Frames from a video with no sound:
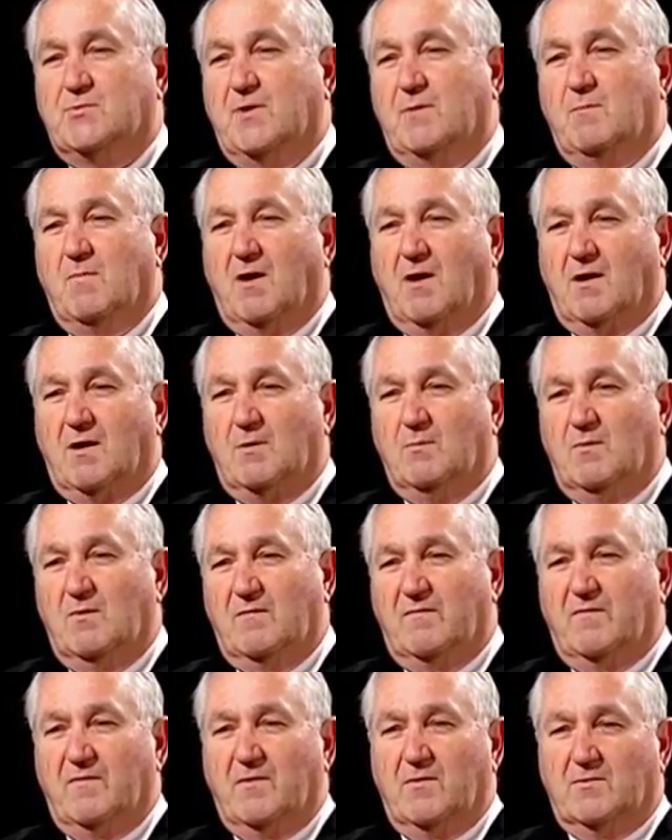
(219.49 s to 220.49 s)
remarkable
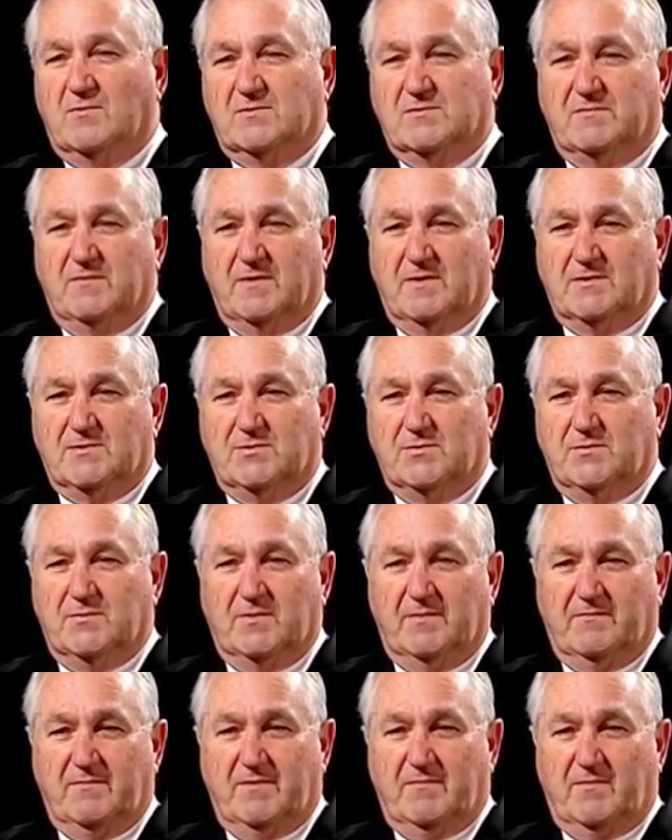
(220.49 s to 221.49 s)
for those of us who
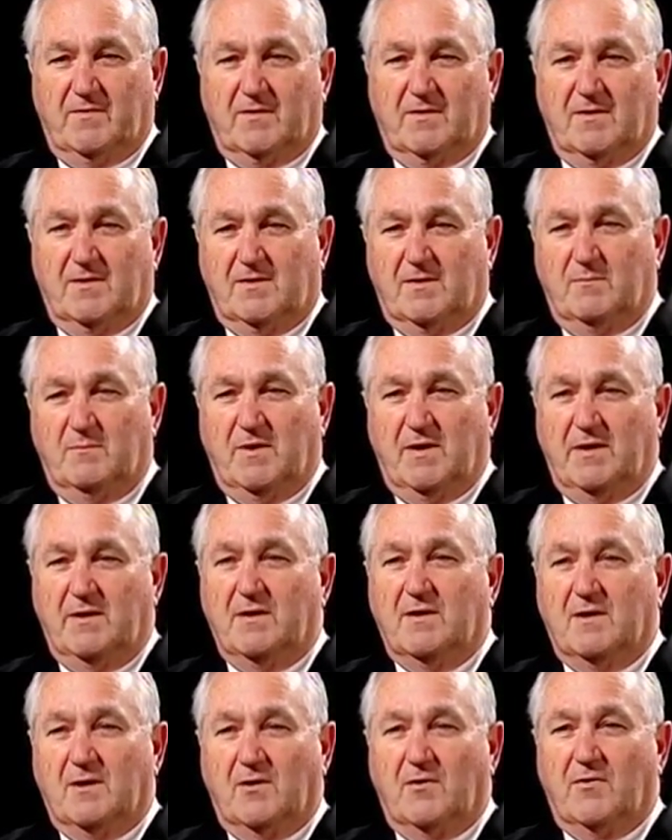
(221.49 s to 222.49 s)
have never gone to bed
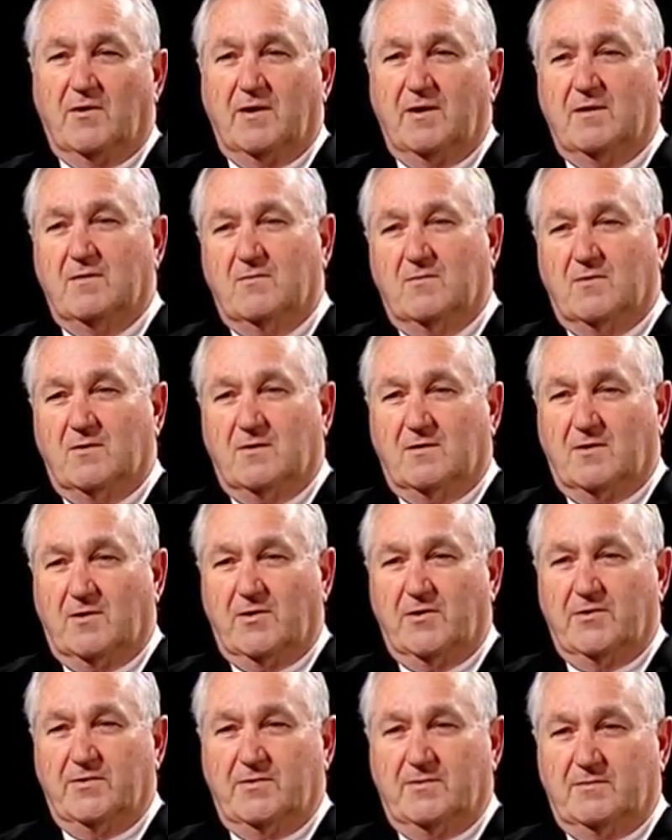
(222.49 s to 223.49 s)
hungry or
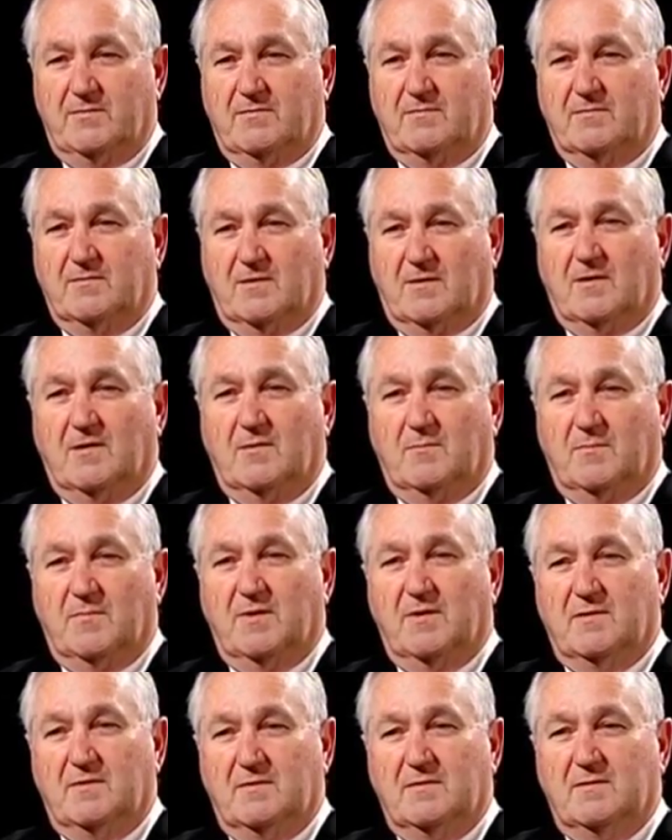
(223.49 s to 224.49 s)
hurt or harmed,
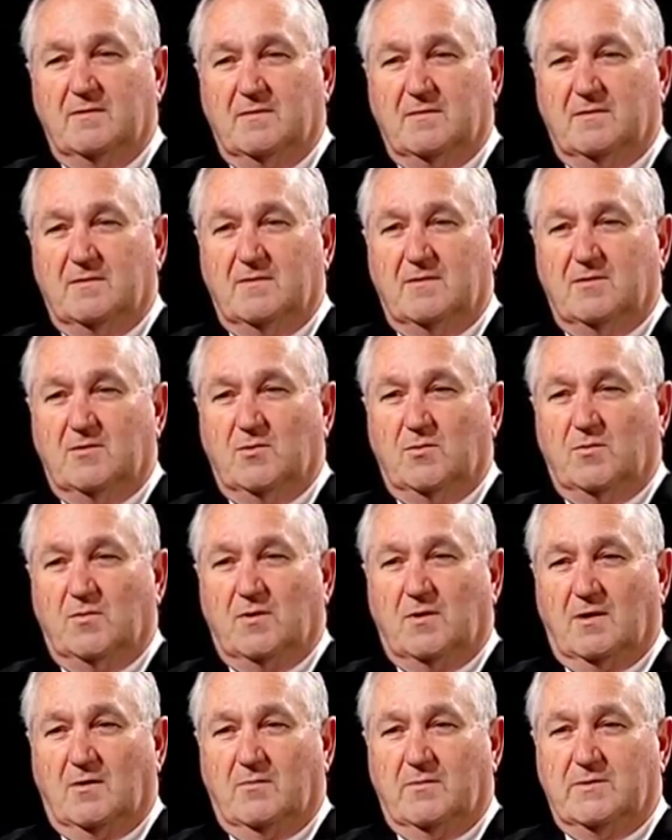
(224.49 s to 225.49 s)
who
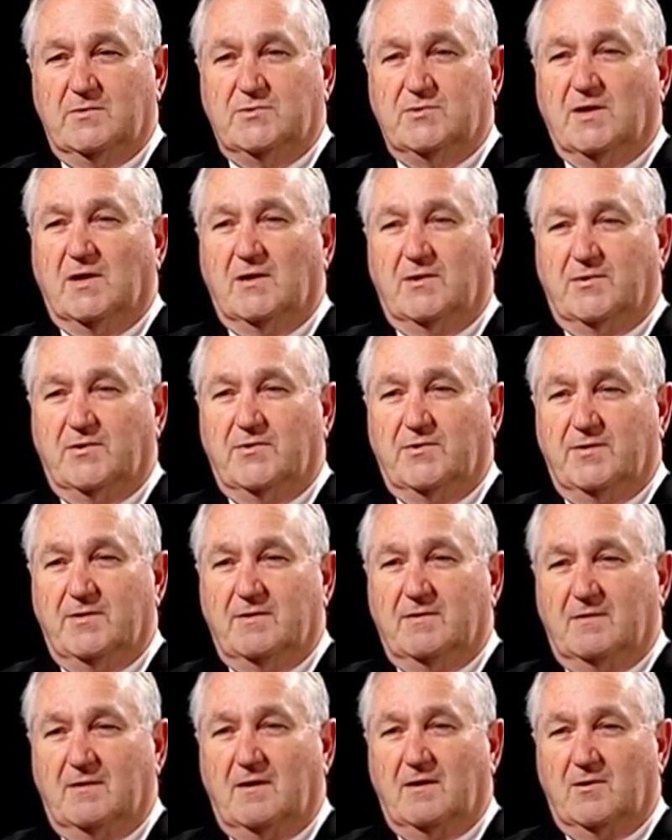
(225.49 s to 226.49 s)
were always sheltered
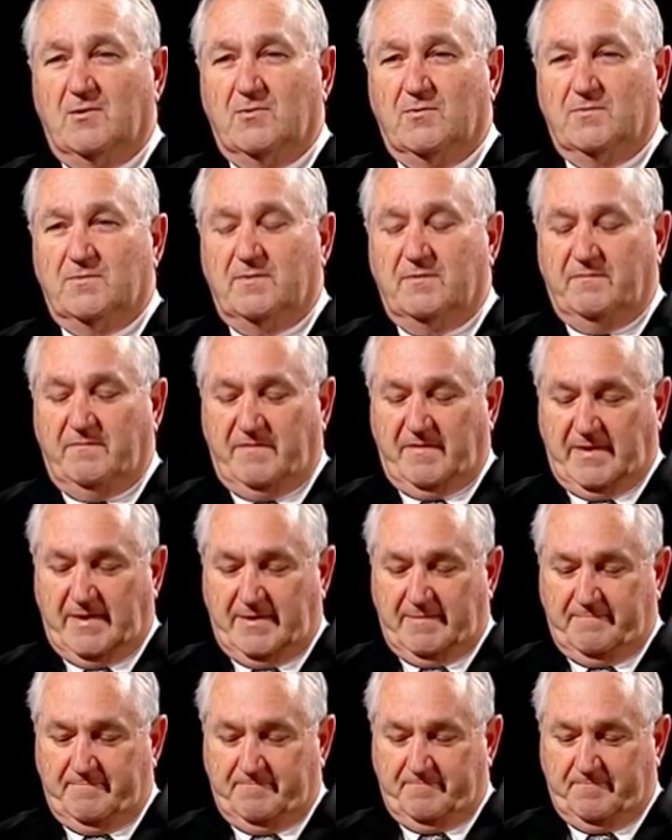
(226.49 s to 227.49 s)
and clothed and fed.